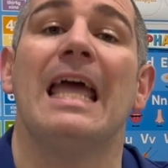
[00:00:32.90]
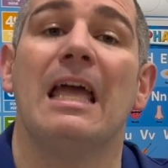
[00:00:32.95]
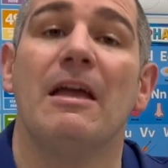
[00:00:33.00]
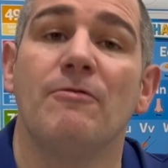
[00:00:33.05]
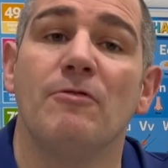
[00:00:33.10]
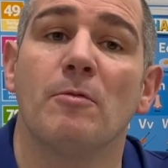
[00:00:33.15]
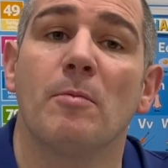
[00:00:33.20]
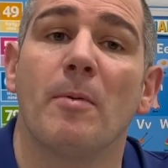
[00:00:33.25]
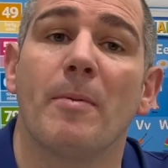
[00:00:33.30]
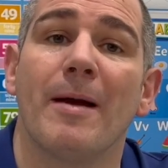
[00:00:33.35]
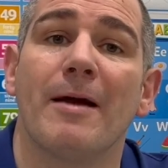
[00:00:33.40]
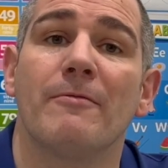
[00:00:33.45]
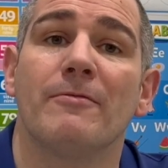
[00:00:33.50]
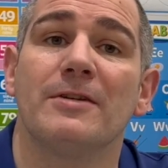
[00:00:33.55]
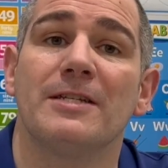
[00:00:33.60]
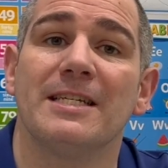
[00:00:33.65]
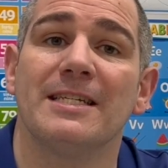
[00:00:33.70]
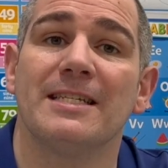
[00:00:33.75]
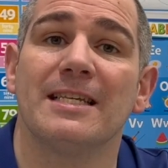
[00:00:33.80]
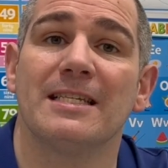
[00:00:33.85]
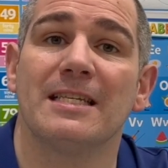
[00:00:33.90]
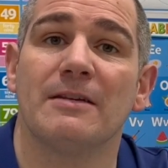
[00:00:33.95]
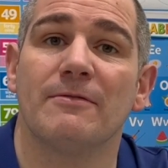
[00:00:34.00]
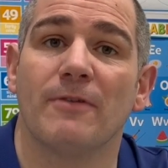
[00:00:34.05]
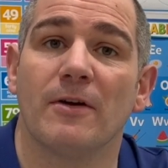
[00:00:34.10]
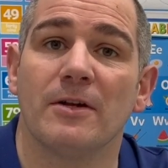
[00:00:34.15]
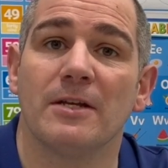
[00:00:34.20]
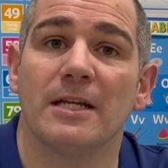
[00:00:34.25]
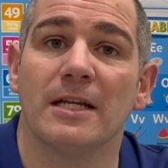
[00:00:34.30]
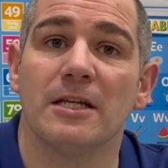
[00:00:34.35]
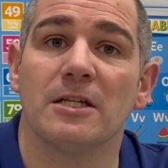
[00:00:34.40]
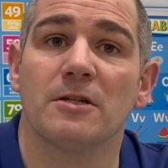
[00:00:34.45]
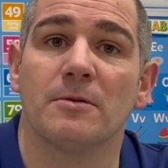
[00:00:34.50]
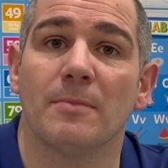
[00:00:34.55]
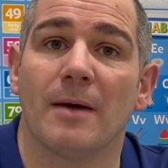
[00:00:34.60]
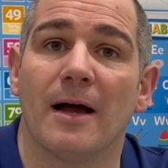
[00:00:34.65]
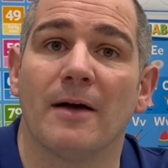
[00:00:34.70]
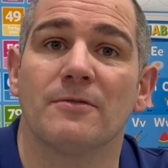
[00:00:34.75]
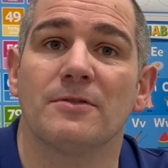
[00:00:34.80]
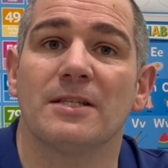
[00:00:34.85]
If you're preparing for GCSE Foundation
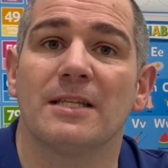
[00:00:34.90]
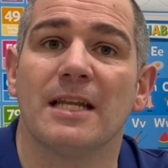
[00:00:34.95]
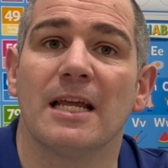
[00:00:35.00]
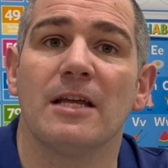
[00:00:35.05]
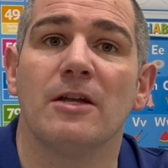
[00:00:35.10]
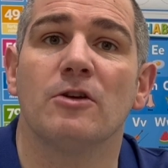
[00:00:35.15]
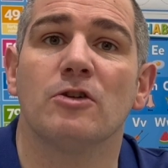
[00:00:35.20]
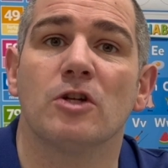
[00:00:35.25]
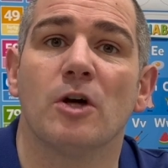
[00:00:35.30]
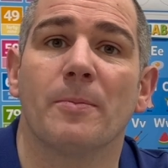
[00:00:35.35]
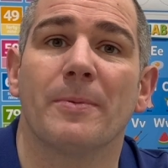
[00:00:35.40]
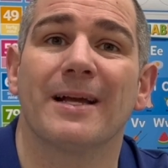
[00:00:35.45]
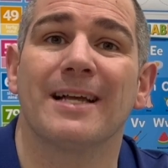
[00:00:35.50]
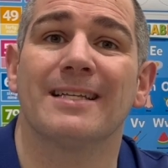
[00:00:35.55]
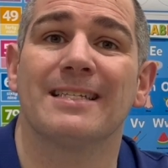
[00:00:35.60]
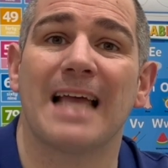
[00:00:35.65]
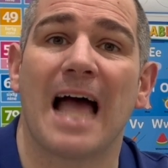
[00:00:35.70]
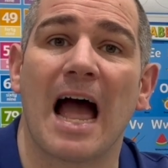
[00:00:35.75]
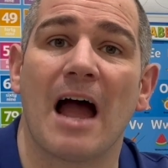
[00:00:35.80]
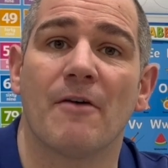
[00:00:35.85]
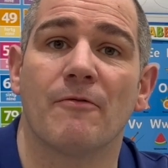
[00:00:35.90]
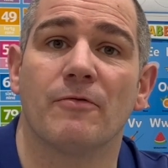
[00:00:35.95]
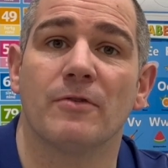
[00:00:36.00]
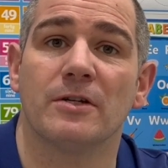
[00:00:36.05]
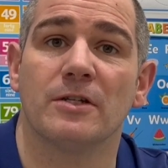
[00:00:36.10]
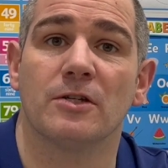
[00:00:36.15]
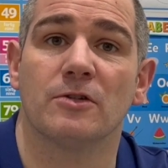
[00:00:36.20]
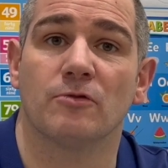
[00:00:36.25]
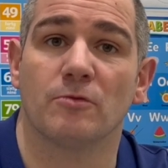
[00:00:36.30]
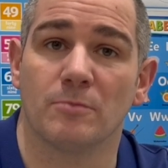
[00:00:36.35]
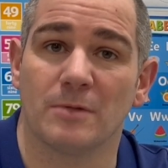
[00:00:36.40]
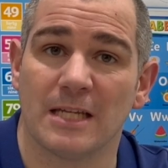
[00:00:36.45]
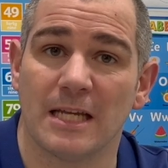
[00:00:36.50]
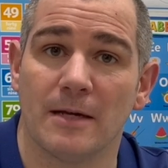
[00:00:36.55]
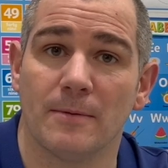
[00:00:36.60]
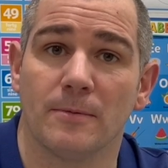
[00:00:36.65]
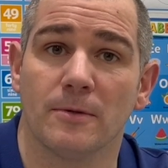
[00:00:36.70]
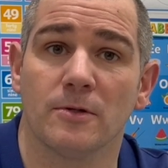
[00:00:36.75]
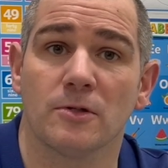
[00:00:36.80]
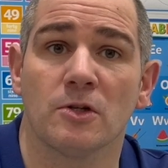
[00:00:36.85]
Maths, today your topic is averages from
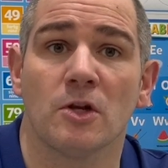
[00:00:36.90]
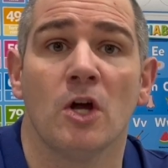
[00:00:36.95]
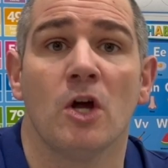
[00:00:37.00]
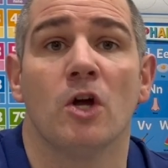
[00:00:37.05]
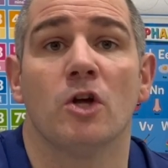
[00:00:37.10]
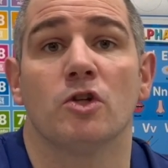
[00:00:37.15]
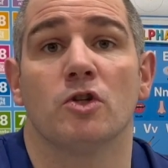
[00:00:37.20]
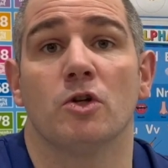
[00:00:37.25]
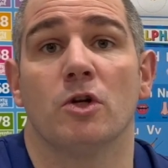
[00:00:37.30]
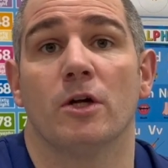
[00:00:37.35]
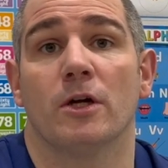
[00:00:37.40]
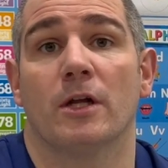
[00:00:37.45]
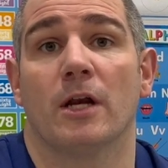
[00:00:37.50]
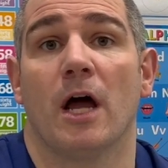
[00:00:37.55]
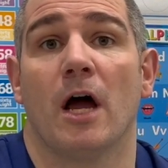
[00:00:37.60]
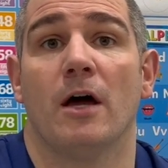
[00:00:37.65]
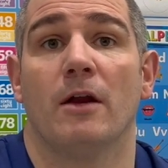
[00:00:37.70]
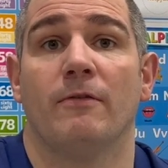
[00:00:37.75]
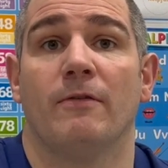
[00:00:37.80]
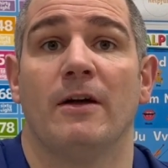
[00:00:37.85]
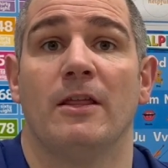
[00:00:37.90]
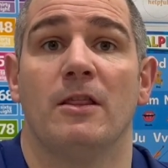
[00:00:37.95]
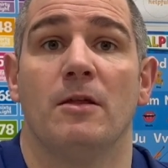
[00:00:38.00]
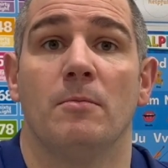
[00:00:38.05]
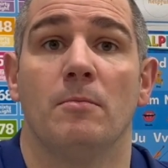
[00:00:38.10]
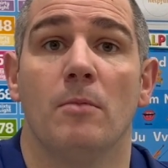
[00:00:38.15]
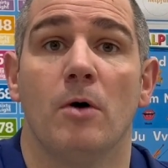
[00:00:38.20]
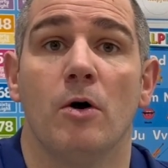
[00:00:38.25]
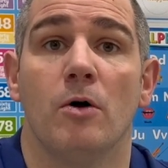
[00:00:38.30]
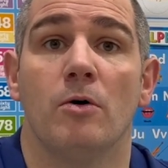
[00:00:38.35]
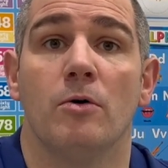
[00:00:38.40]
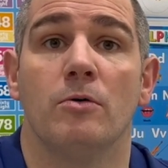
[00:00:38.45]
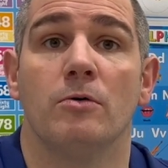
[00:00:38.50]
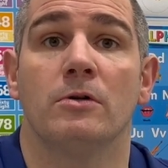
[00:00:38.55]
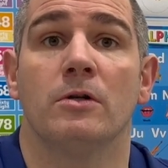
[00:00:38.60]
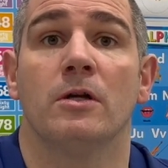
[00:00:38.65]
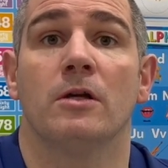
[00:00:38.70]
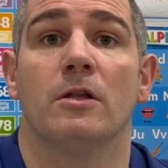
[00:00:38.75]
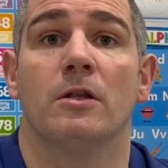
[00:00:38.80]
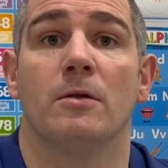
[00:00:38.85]
tables. So looking at how to find the
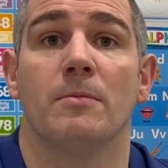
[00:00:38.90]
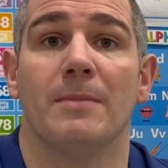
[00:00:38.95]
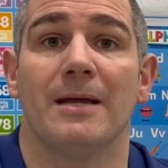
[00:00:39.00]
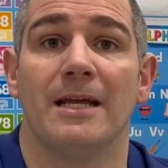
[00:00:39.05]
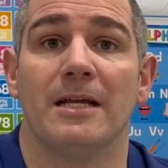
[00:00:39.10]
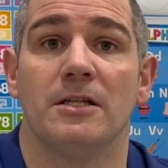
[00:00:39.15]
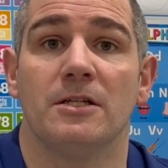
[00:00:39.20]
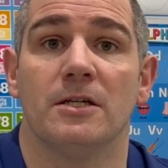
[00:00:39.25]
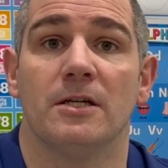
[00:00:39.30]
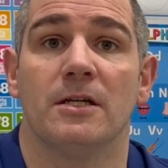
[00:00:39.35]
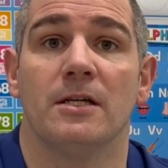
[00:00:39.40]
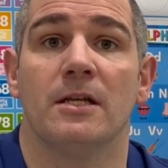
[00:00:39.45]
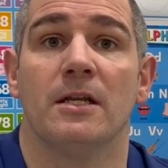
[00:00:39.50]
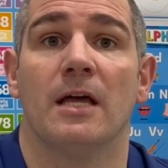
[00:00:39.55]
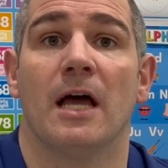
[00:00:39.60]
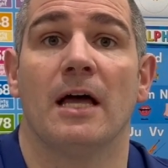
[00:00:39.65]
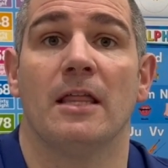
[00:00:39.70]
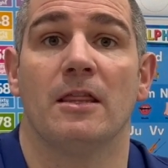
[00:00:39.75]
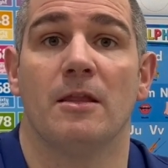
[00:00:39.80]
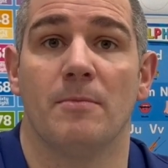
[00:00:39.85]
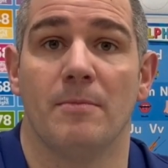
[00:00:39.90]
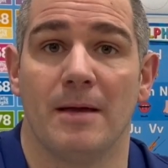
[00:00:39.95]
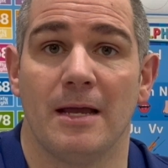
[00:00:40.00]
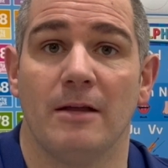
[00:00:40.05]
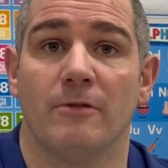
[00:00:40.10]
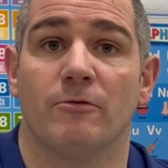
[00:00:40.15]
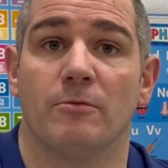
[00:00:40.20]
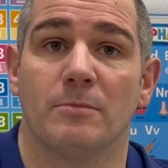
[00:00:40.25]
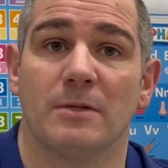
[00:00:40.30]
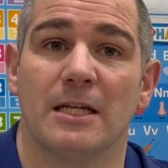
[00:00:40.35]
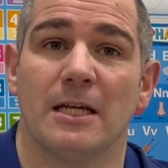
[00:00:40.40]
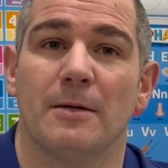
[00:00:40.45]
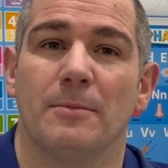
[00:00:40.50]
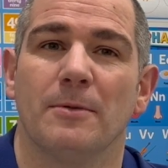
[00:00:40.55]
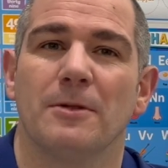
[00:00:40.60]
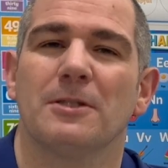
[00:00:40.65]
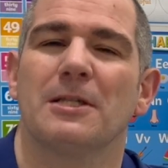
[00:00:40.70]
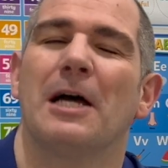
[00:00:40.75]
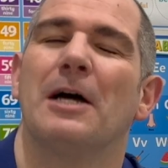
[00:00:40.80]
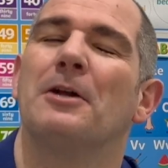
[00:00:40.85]
mode, the median, and the mean from
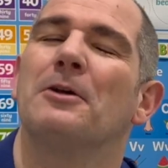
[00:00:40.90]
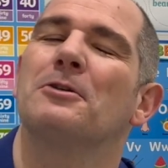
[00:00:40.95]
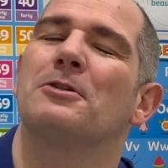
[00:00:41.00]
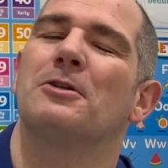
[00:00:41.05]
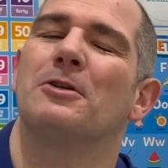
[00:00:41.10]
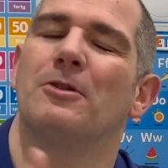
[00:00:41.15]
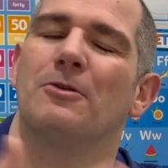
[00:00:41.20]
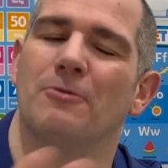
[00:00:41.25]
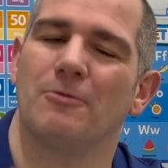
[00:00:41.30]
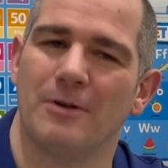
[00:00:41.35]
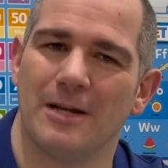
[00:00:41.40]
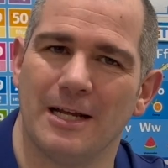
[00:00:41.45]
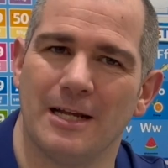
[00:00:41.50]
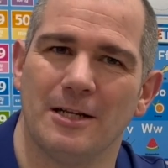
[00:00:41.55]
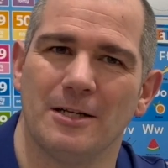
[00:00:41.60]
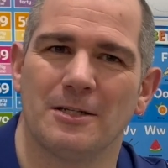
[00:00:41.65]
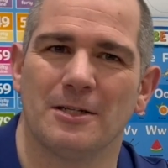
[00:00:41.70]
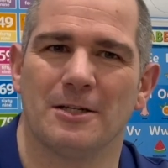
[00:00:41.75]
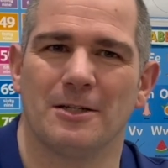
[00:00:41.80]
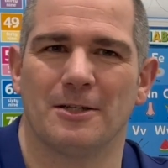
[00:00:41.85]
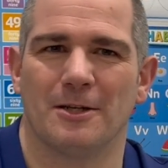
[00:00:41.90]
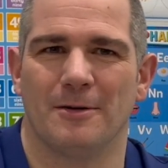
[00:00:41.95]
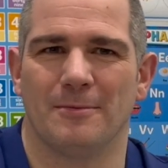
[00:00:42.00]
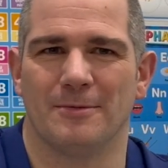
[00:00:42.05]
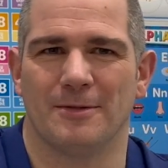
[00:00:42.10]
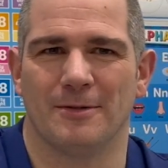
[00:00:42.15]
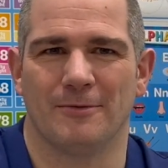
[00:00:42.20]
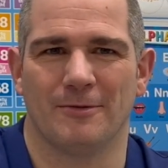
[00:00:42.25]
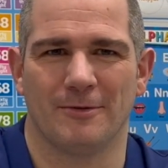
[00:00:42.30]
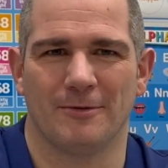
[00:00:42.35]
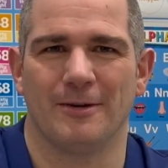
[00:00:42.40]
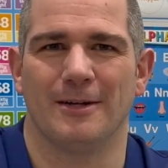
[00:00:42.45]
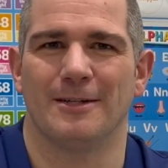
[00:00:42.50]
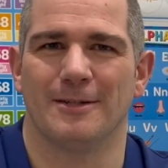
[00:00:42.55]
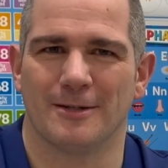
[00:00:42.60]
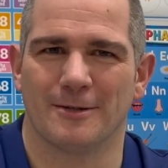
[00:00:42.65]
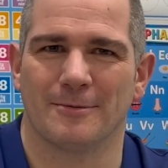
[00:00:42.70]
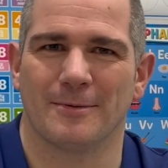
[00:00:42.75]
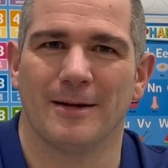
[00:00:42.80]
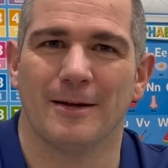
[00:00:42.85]
tables, and also the range in terms of the range
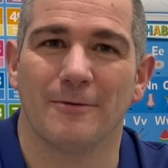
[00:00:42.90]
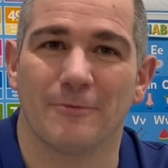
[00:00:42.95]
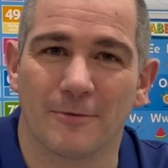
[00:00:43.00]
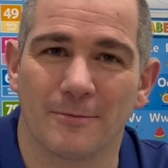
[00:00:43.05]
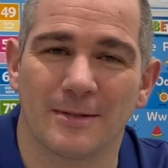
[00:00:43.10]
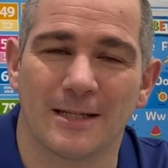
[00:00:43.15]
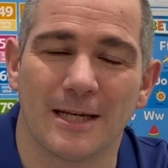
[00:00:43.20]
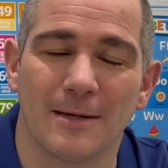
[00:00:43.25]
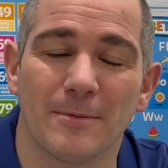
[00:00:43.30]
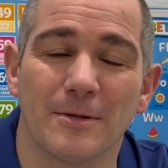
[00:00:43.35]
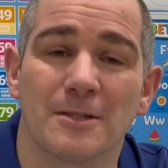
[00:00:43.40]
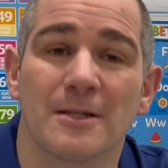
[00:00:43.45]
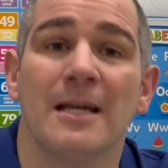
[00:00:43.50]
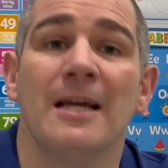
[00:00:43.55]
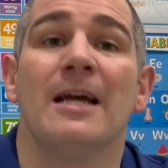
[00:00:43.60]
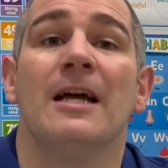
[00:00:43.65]
as well from tables.